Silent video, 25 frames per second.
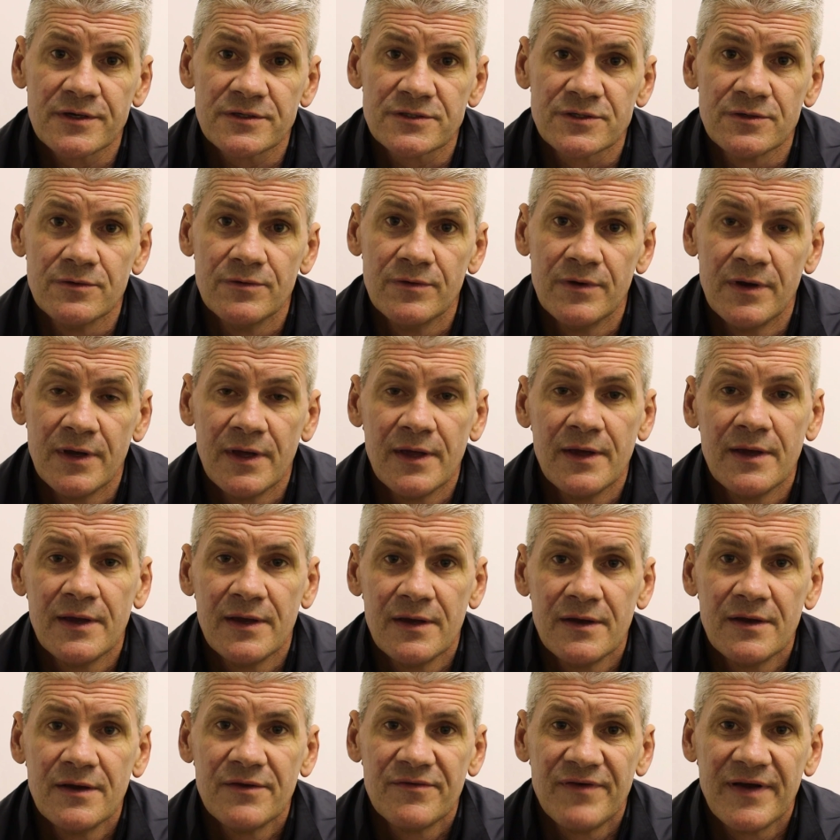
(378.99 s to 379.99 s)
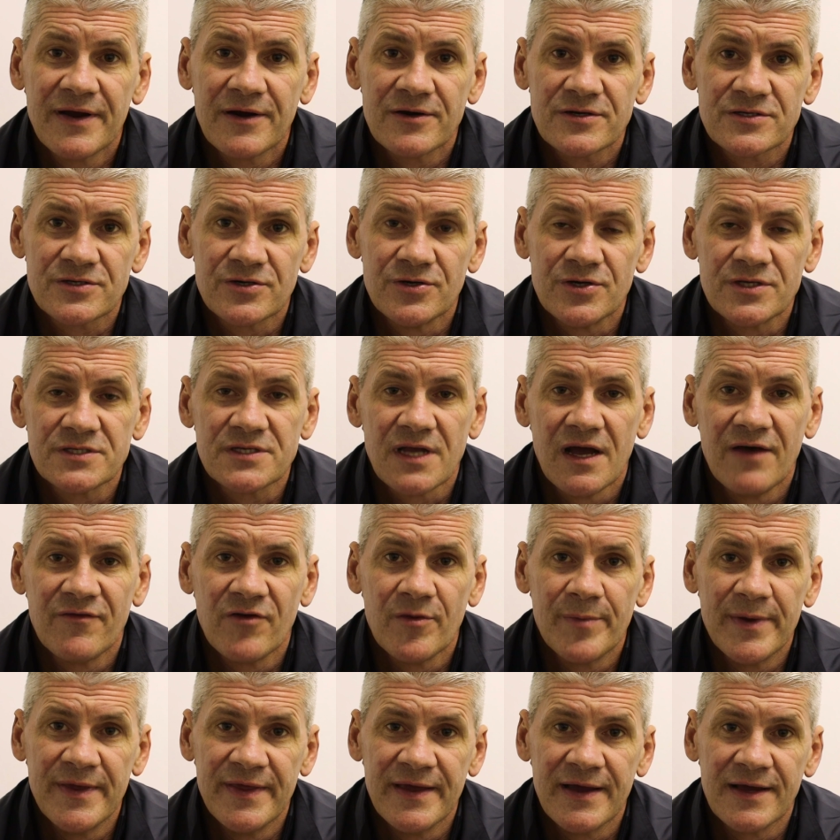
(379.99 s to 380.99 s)
So fingers crossed, Gavin
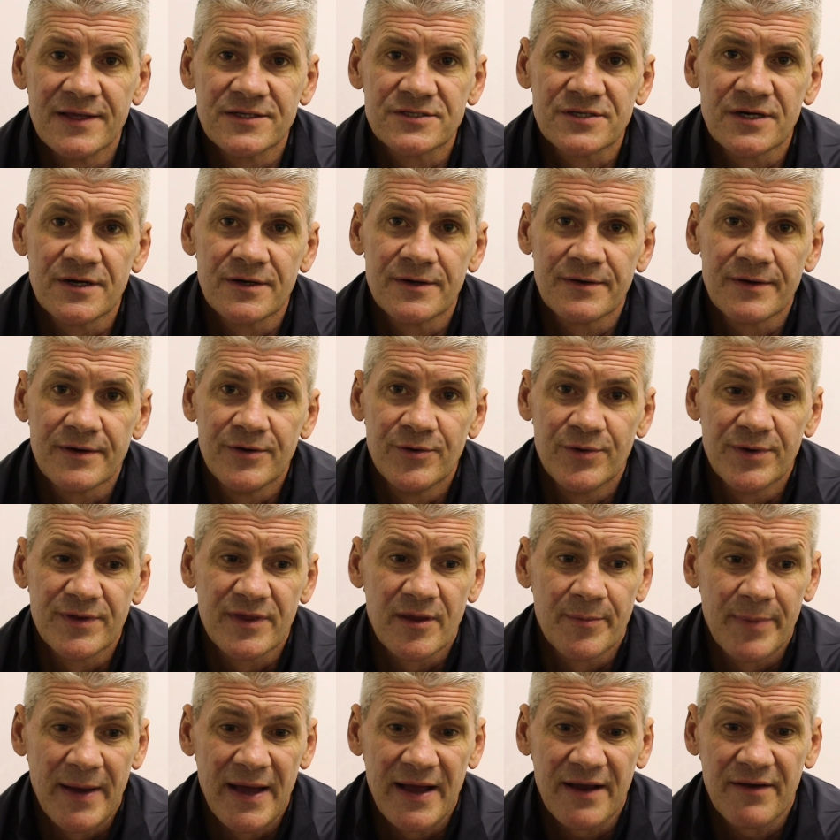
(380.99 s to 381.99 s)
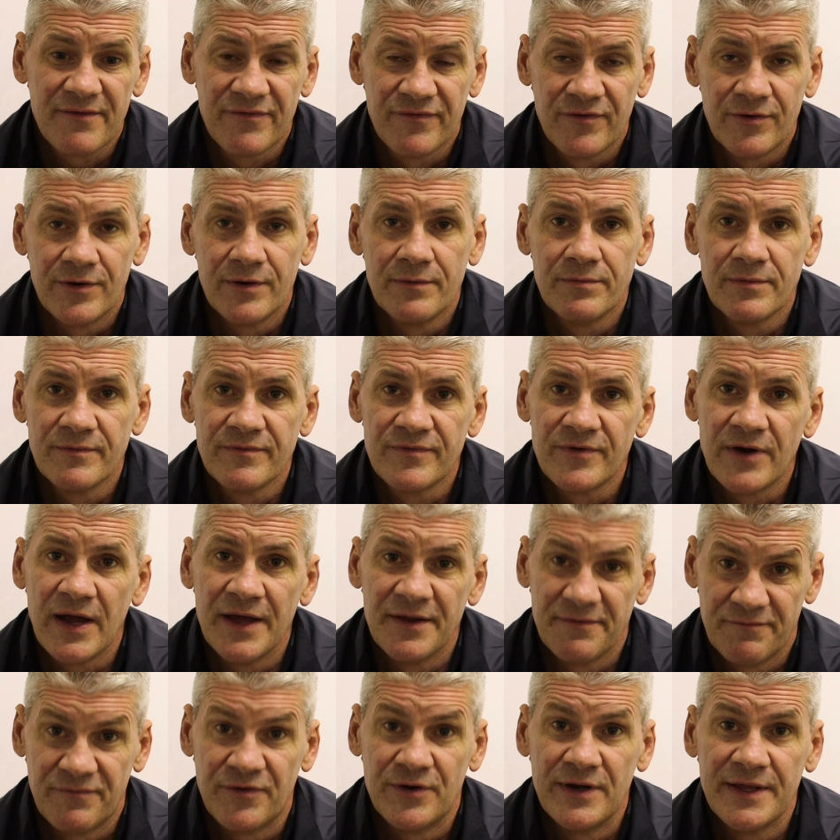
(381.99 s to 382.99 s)
will be the answer, you know, at the back for
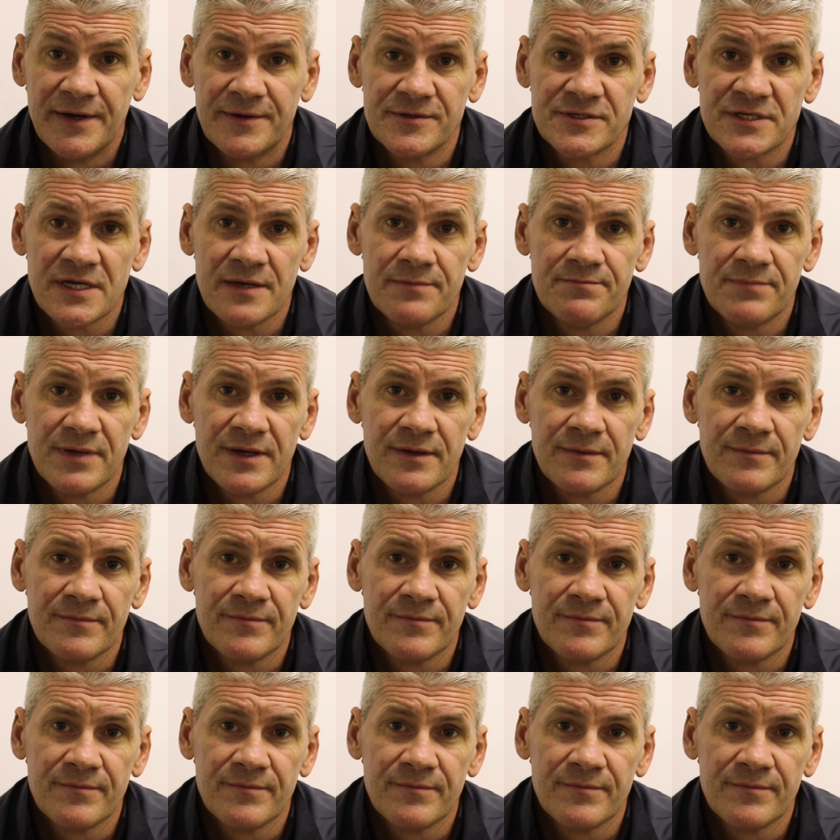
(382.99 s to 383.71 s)
leadership.